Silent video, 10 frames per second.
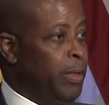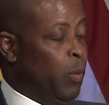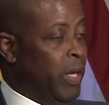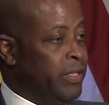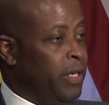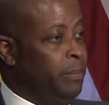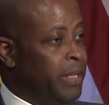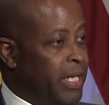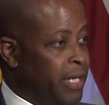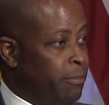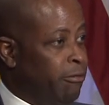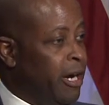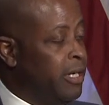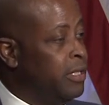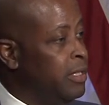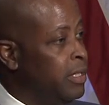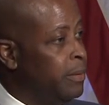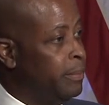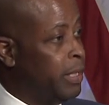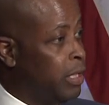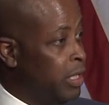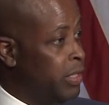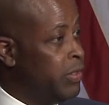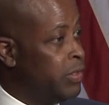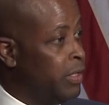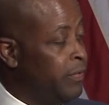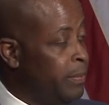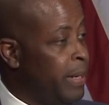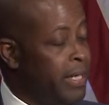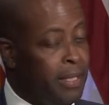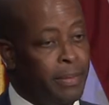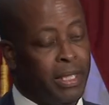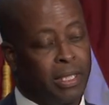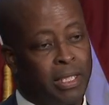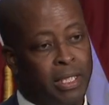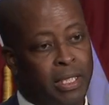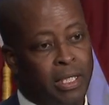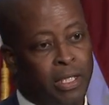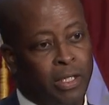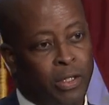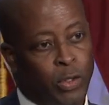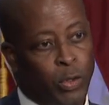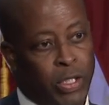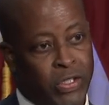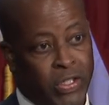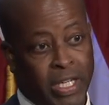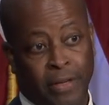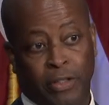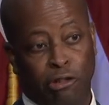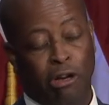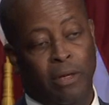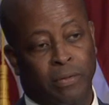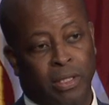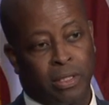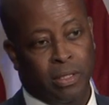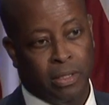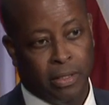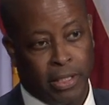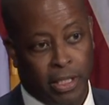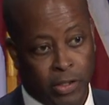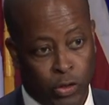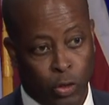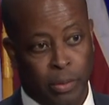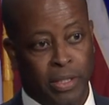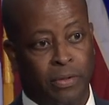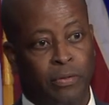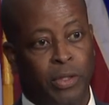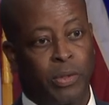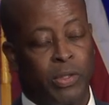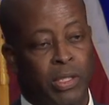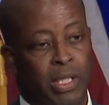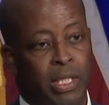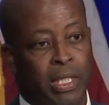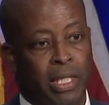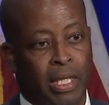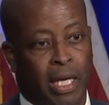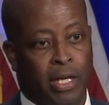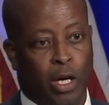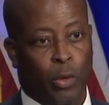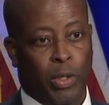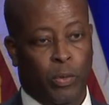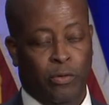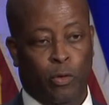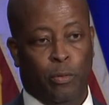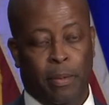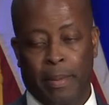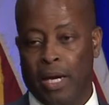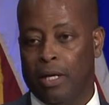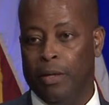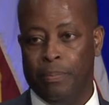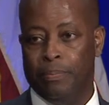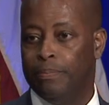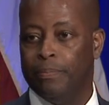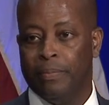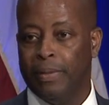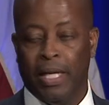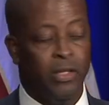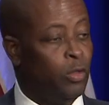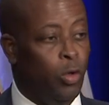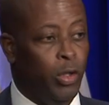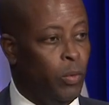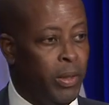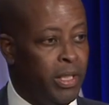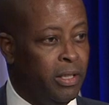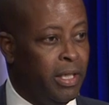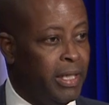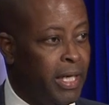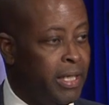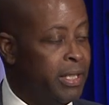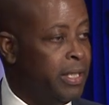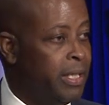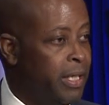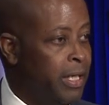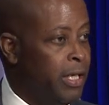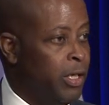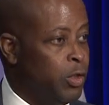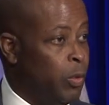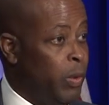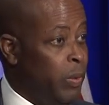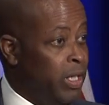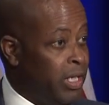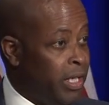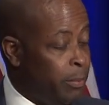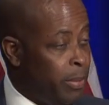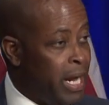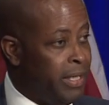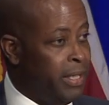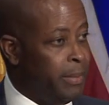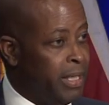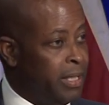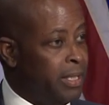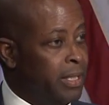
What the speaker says: went up the year prior because of the pandemic. Students didn't have to travel. They got Zoom interviews. And now that we've opened back up, that has gone away again. So when we look at a pandemic